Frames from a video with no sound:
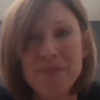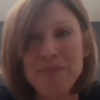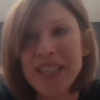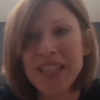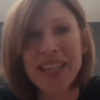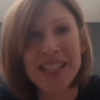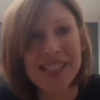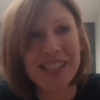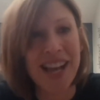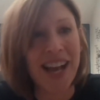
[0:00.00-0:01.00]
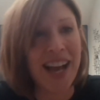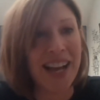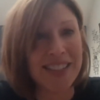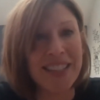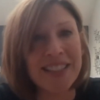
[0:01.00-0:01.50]
because
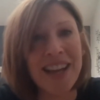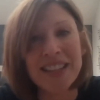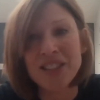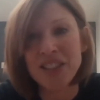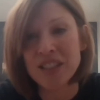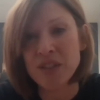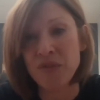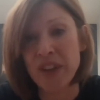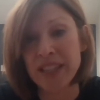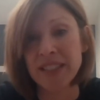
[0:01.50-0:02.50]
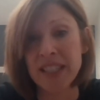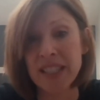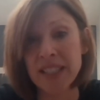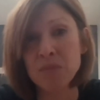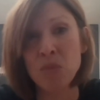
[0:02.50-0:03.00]
technology is
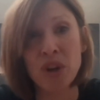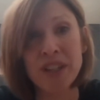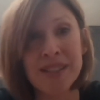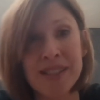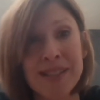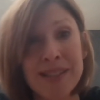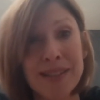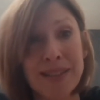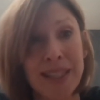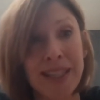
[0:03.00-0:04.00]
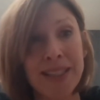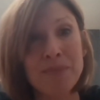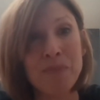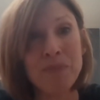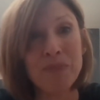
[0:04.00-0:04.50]
failing more consistently.
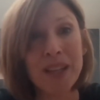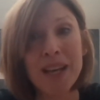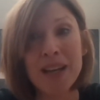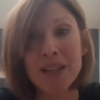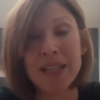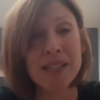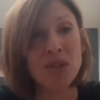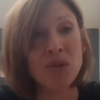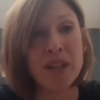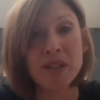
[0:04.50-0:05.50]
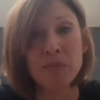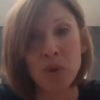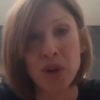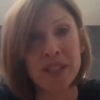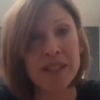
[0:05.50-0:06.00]
It's across the
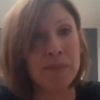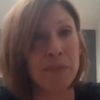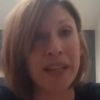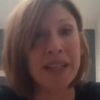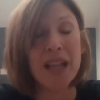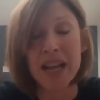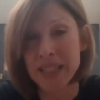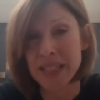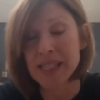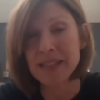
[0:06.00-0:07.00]
board. It's in my clients.